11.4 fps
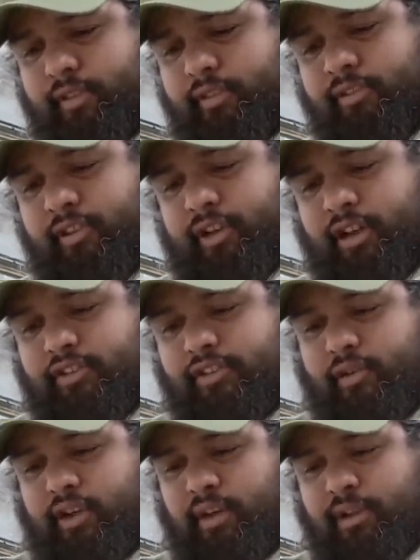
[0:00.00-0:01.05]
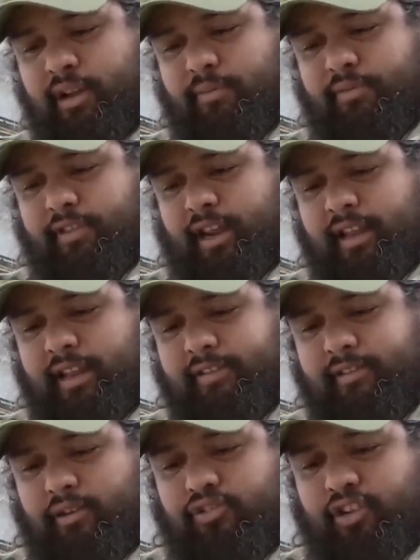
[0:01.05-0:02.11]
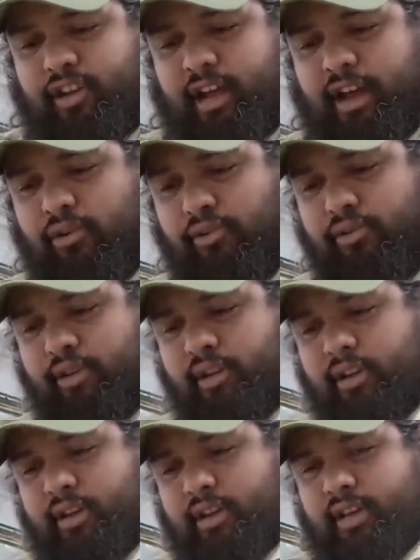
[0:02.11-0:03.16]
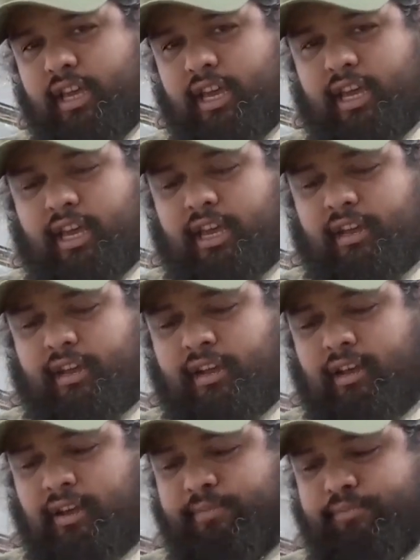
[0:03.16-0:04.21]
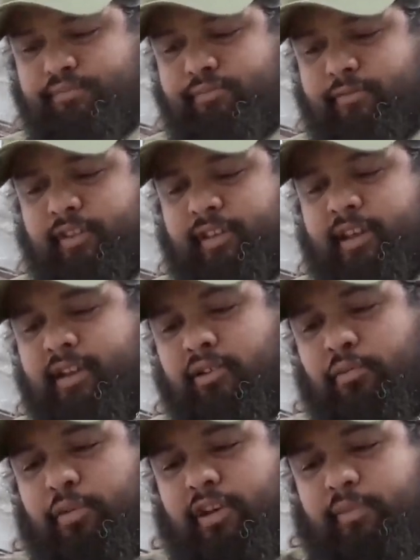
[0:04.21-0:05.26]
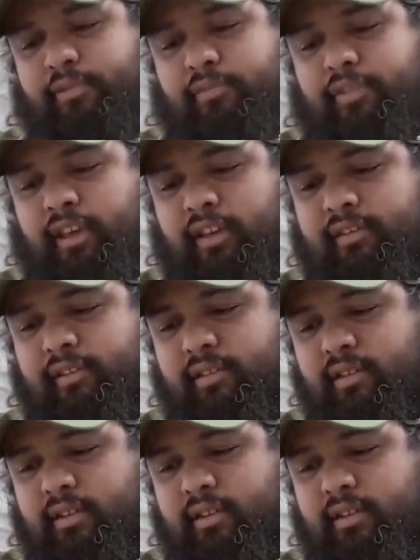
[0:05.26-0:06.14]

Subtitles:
There's a gun show coming up that I'd like to go check out, and because I need to go pick up some things.